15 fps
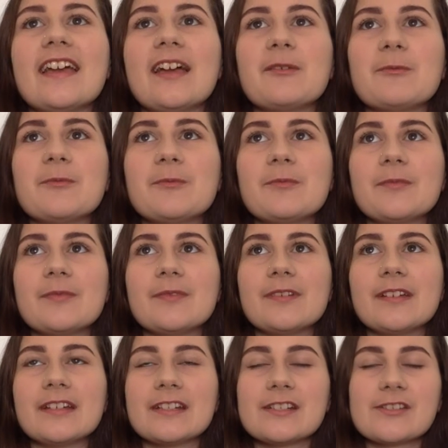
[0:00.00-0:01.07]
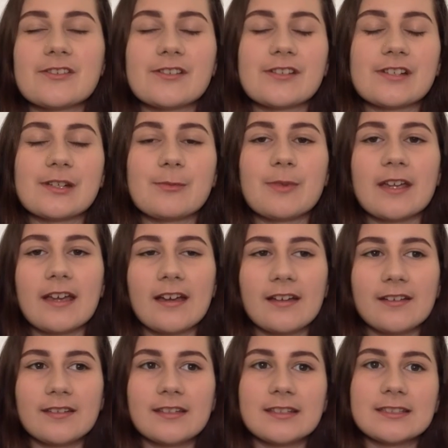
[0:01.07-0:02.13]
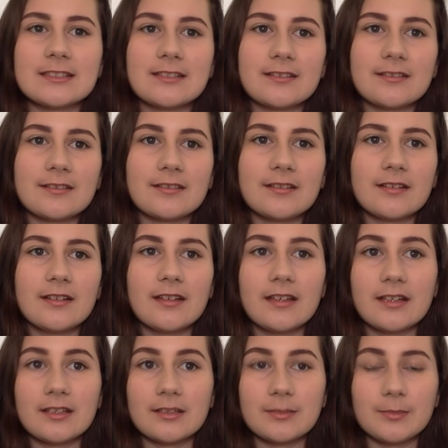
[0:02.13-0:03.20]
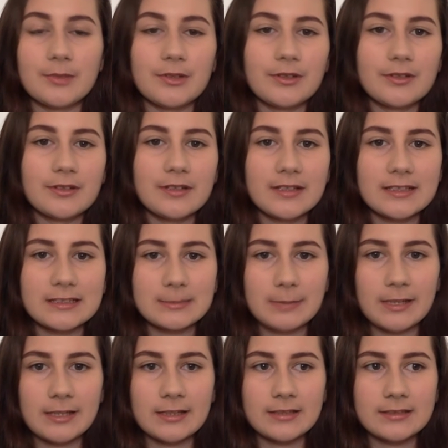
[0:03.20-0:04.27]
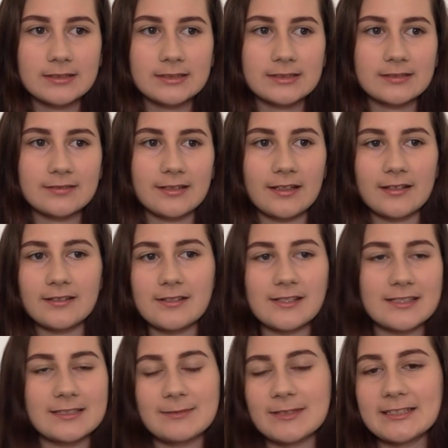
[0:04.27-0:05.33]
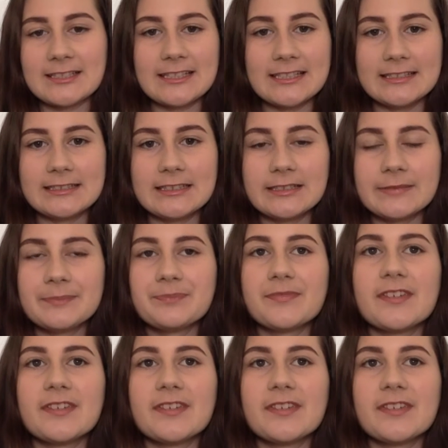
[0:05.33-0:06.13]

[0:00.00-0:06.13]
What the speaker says: And in astrology, we count the sun and moon as planets. It just makes it easier.